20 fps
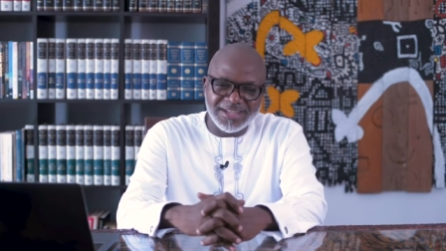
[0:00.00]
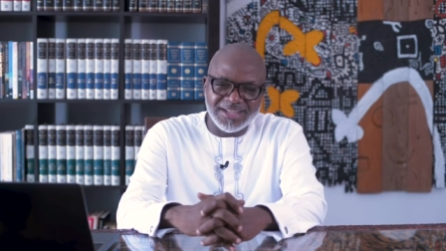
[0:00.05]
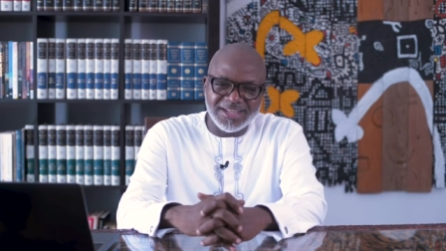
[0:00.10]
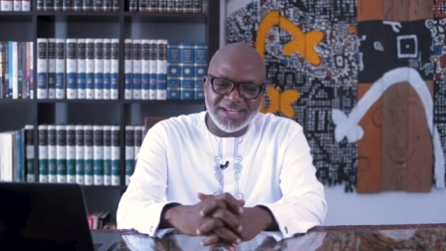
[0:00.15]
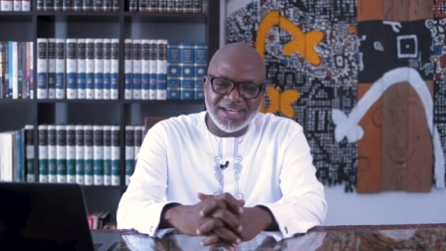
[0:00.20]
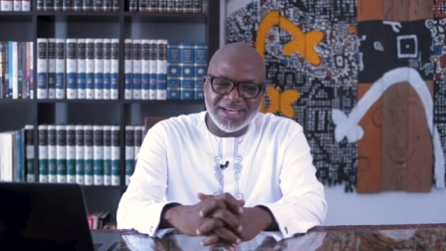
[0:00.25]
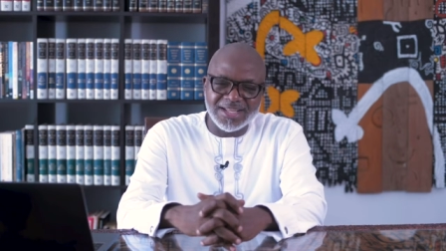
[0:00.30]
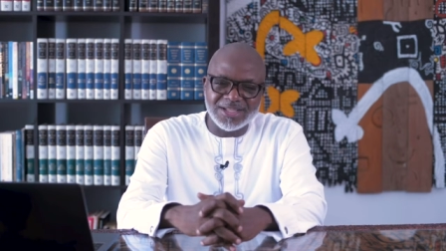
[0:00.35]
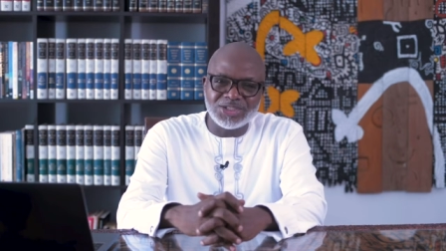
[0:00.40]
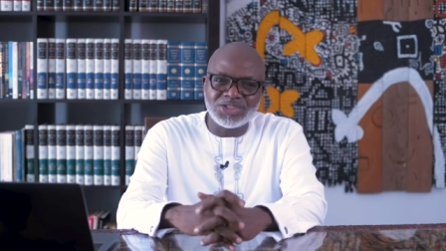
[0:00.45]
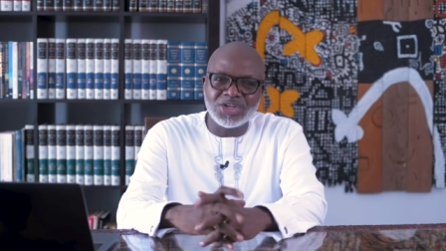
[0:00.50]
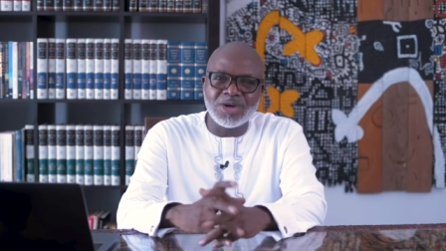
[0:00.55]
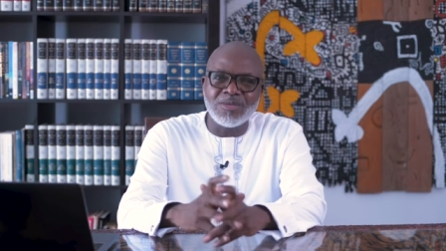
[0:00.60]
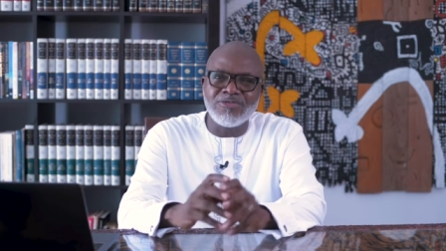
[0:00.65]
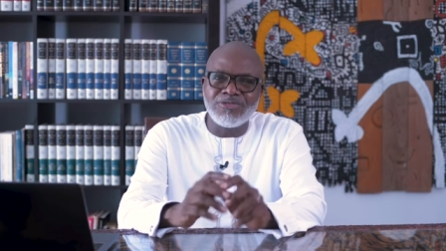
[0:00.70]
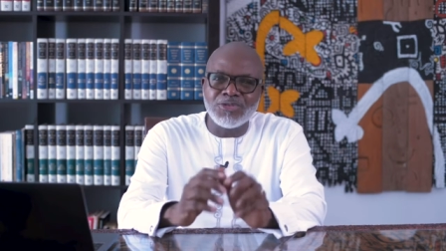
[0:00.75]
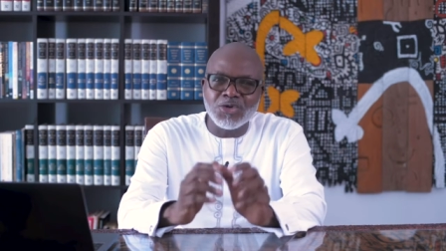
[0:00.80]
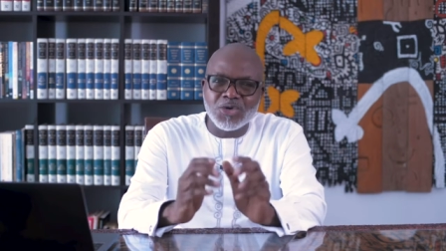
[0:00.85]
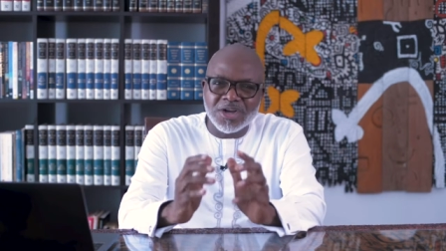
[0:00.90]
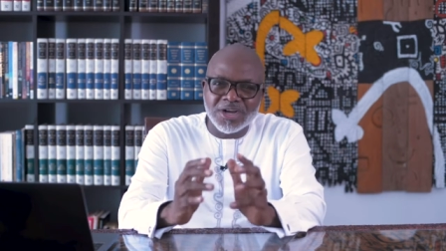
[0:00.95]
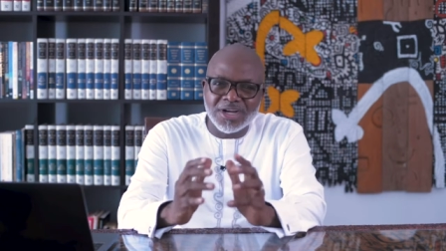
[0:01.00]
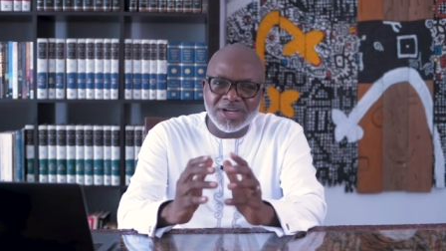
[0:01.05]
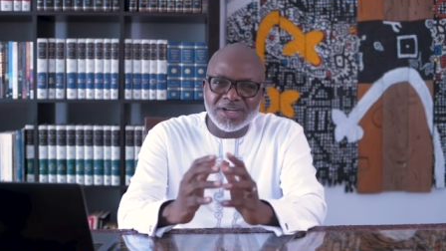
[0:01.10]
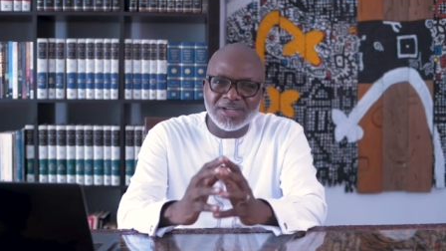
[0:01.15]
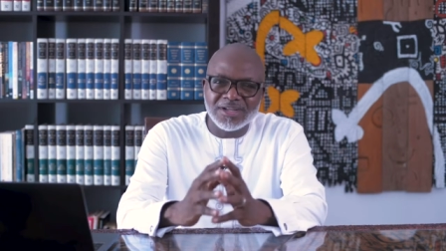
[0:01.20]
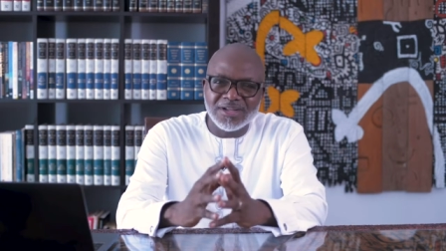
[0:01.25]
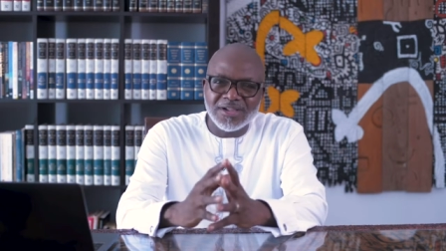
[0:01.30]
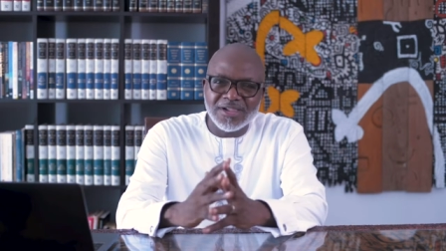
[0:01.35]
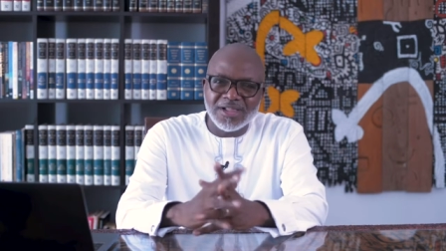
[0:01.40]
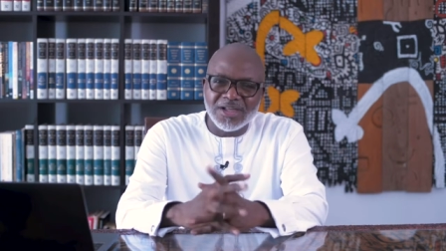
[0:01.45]
Uh, the term VUCA
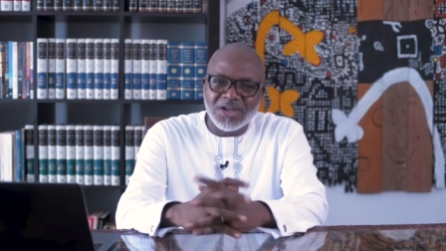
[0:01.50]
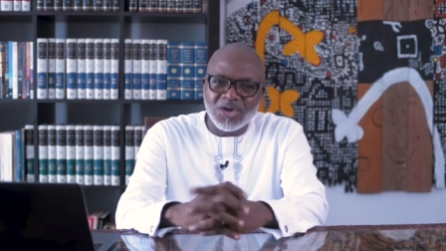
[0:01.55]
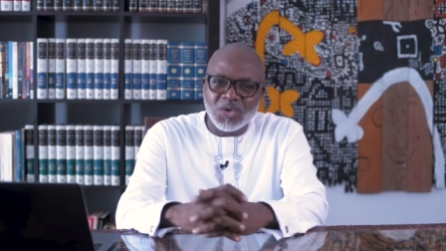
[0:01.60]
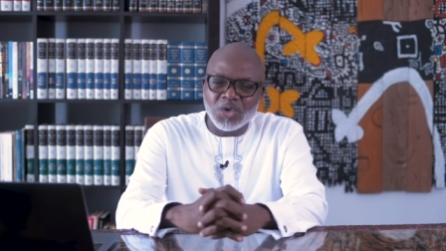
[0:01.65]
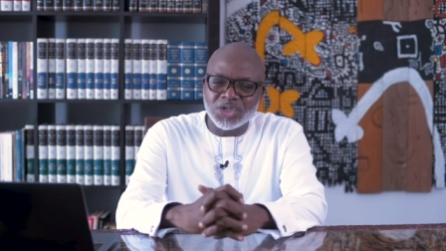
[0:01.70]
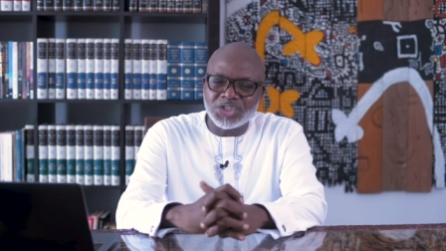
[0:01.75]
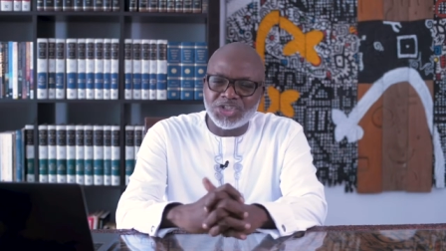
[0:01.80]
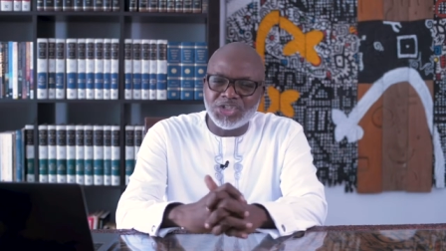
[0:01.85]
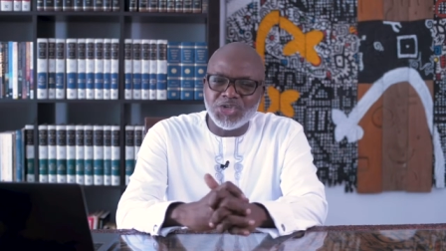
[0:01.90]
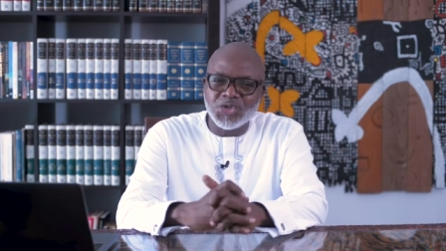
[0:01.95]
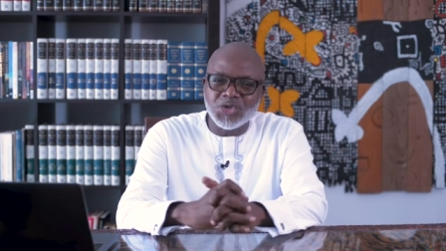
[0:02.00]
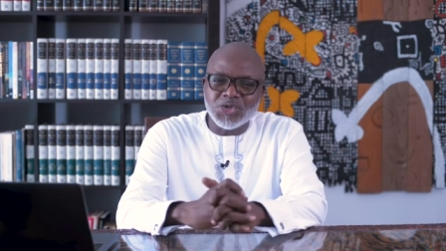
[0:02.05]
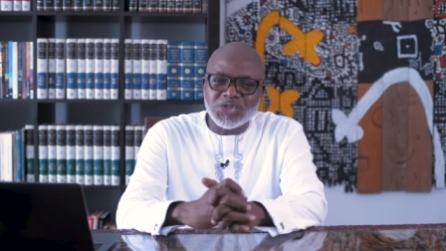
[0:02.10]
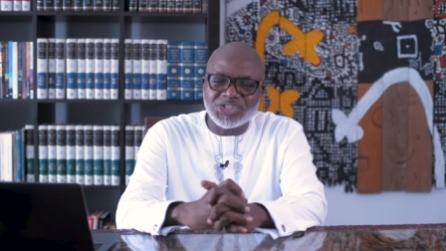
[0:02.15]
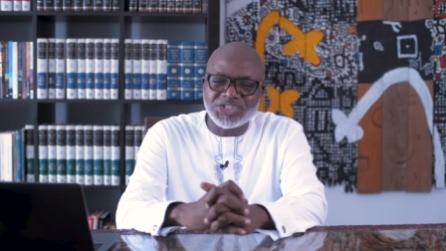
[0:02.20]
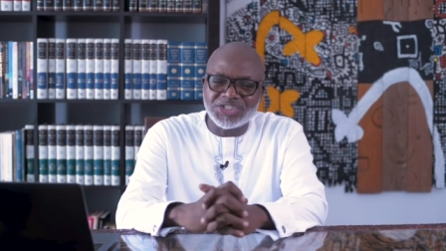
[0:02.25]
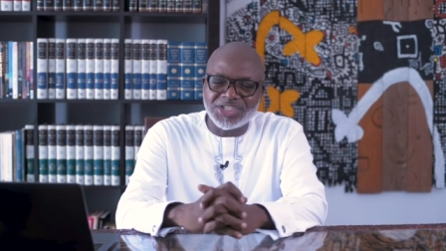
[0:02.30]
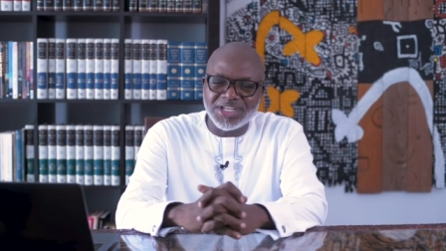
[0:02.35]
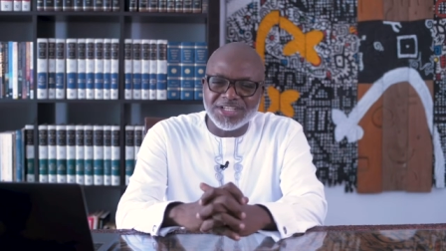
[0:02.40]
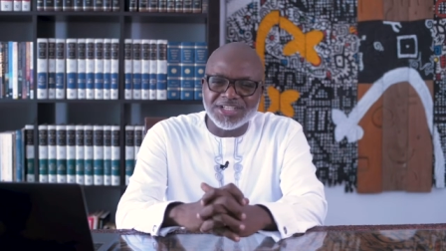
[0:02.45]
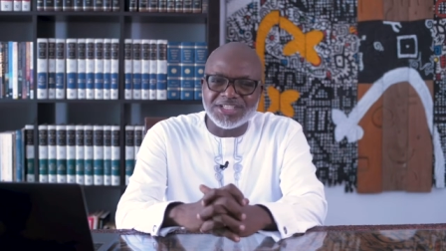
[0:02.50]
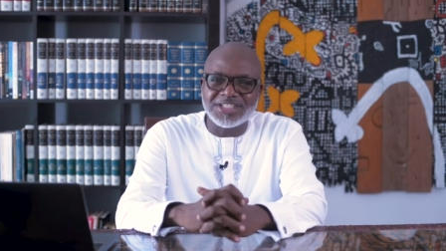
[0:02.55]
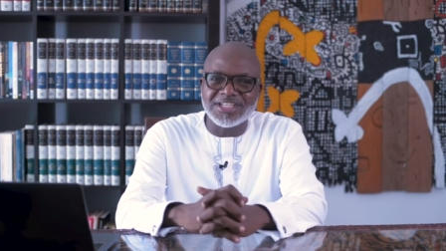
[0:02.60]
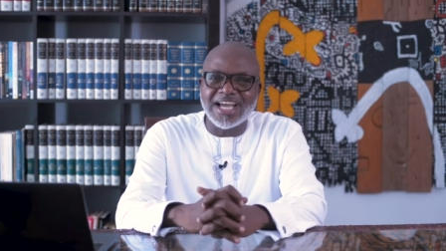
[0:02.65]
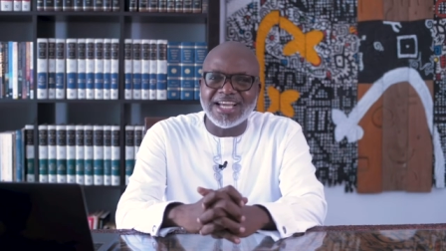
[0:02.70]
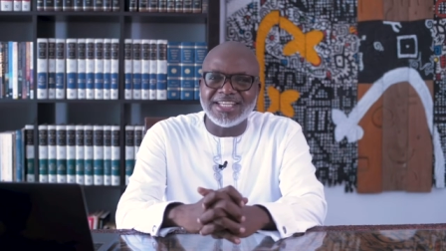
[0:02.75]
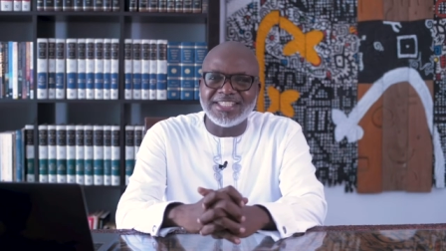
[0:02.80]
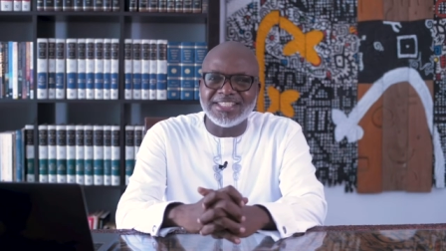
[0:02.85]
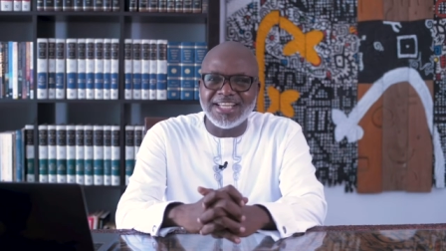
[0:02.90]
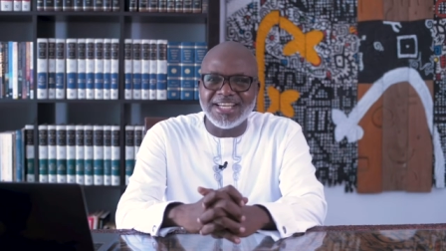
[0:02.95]
was used since
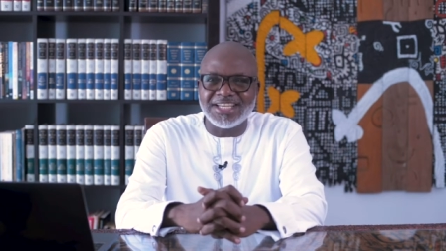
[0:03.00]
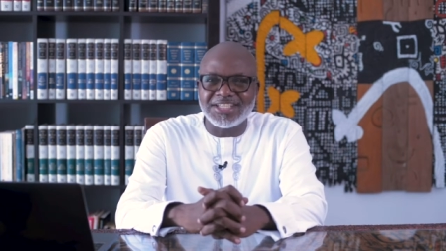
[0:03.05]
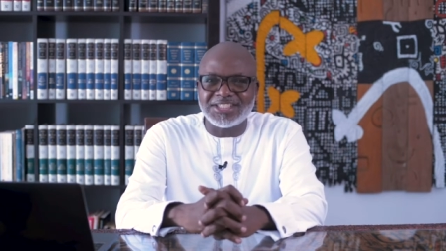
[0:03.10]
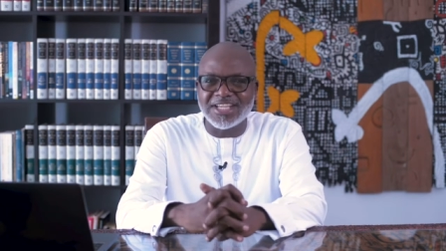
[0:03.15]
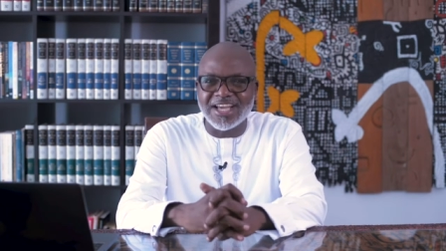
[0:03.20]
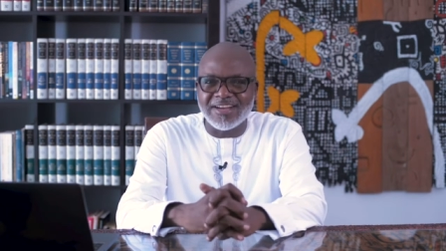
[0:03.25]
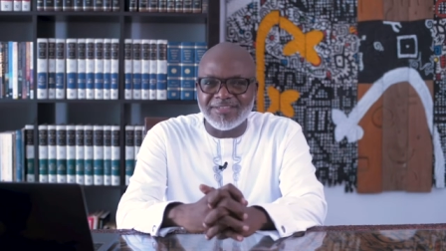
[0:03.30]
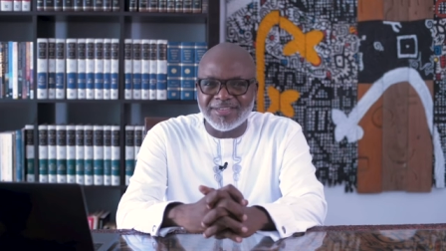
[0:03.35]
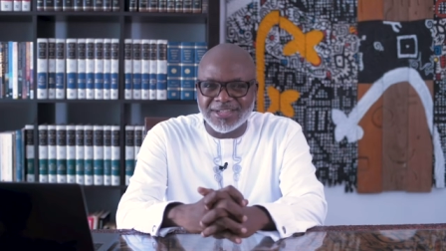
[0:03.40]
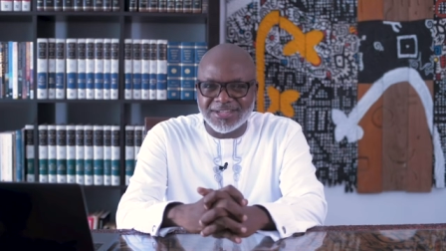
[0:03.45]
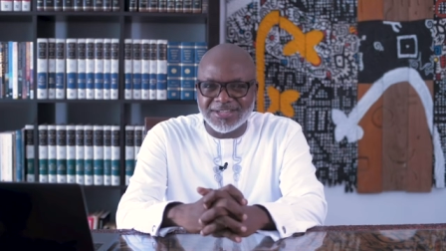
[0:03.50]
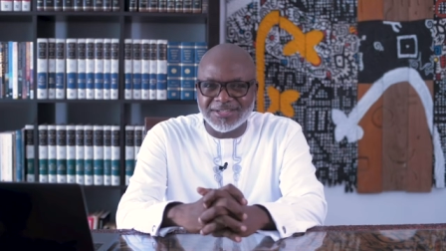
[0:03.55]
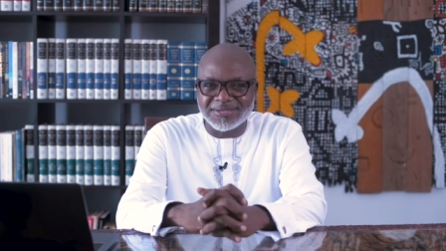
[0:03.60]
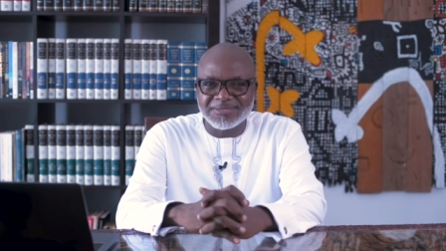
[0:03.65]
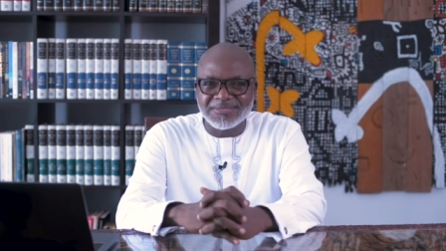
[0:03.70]
1987